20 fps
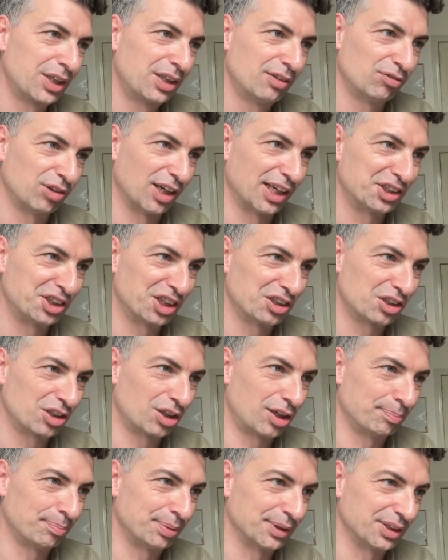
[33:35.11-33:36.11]
Fragile
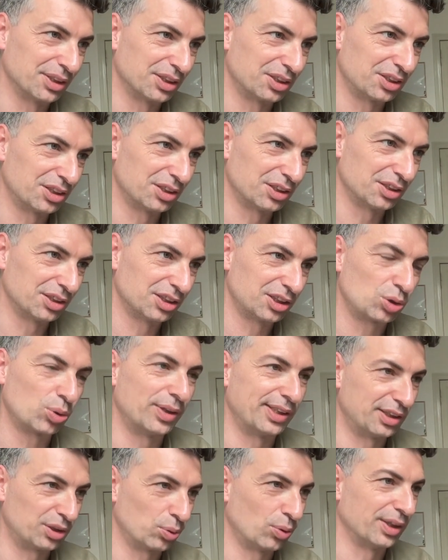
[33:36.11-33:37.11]
Compositions,
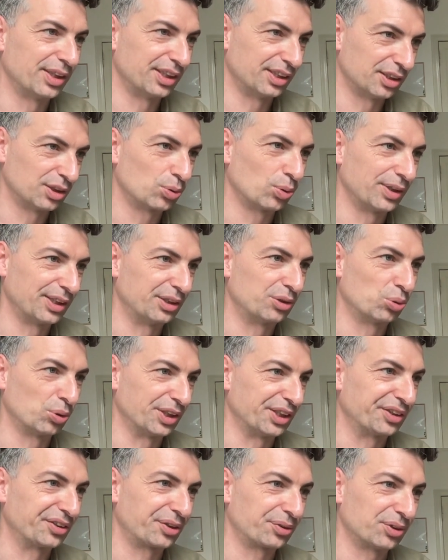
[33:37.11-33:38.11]
twenty twenty and twenty
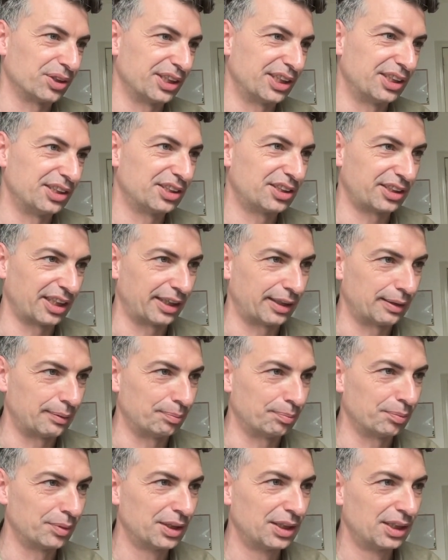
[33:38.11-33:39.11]
twenty-three,
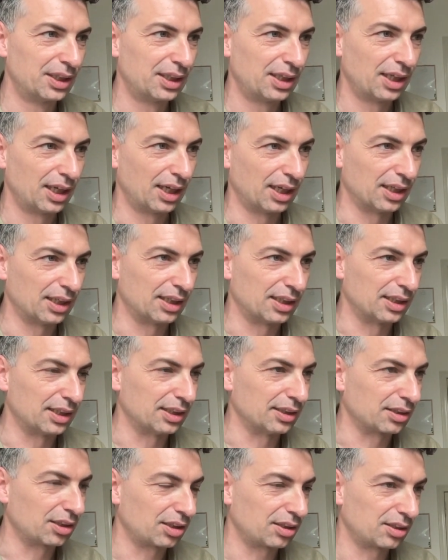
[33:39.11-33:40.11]
same
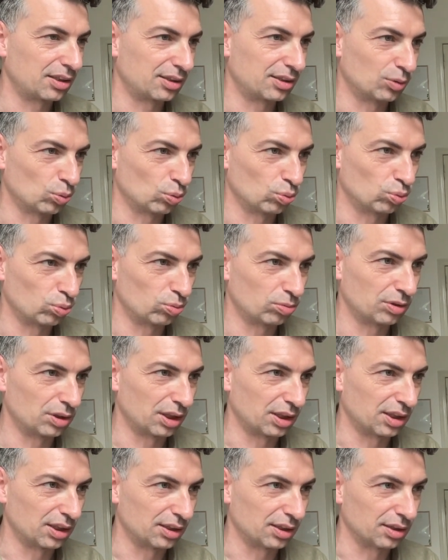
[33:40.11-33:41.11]
uh,
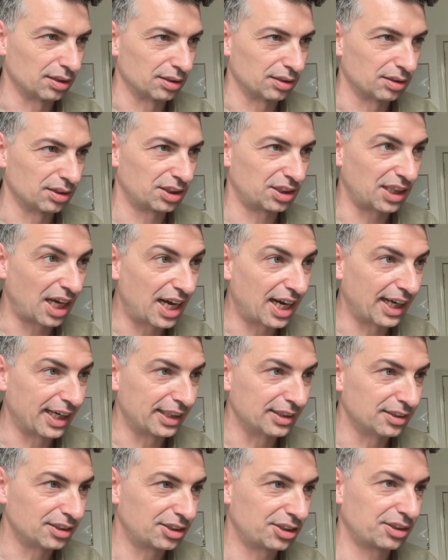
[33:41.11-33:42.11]
uh,
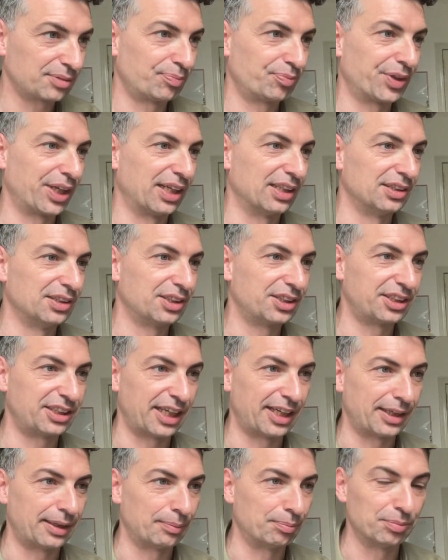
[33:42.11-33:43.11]
size and
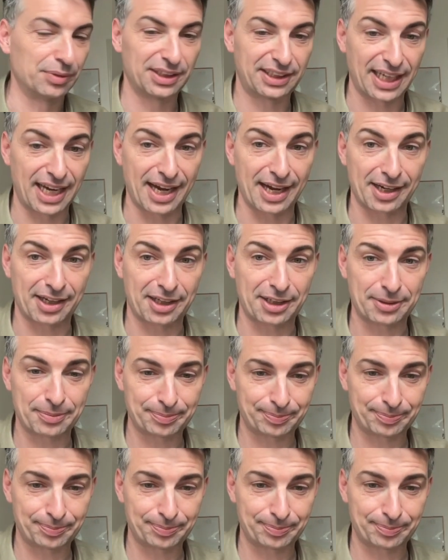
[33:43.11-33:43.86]
same tech.